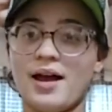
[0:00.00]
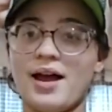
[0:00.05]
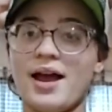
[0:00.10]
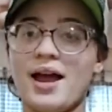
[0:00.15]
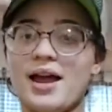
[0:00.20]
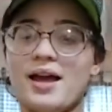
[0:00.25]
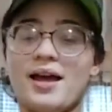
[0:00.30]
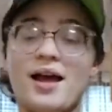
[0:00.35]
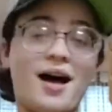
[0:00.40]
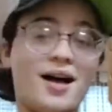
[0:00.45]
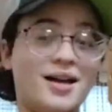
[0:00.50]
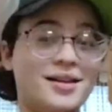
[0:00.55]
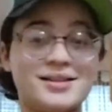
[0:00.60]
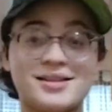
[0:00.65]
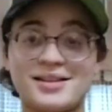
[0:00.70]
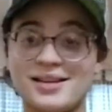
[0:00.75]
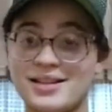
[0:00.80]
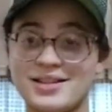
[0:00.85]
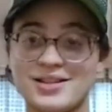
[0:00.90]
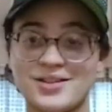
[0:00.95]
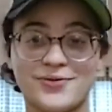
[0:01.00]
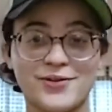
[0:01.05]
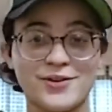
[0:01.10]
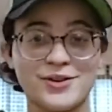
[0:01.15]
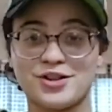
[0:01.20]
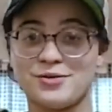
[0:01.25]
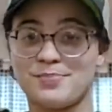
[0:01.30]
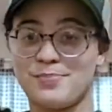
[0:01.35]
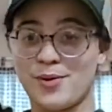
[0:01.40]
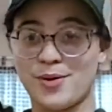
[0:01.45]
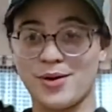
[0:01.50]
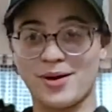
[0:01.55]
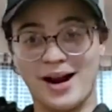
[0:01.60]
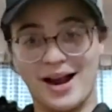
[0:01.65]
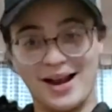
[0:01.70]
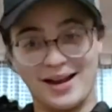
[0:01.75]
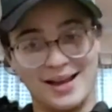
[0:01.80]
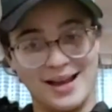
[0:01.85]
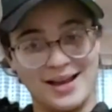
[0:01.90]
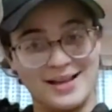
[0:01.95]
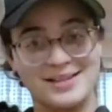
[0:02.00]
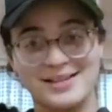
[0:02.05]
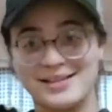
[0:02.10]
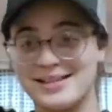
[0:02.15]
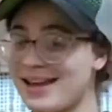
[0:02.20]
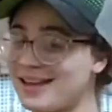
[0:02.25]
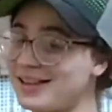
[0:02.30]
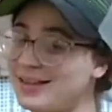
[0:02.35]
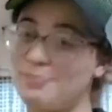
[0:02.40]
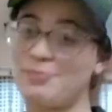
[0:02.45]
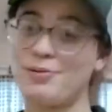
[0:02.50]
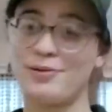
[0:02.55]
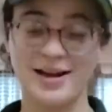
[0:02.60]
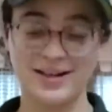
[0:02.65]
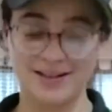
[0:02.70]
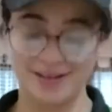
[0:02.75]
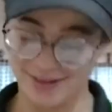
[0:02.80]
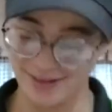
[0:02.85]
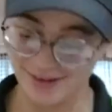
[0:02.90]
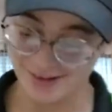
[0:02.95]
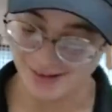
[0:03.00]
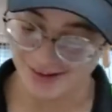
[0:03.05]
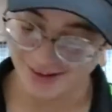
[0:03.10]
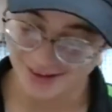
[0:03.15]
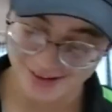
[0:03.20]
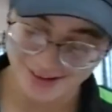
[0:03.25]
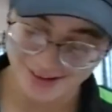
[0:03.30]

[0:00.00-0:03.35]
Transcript: It hunts us for sport, I guess. It's like the predator.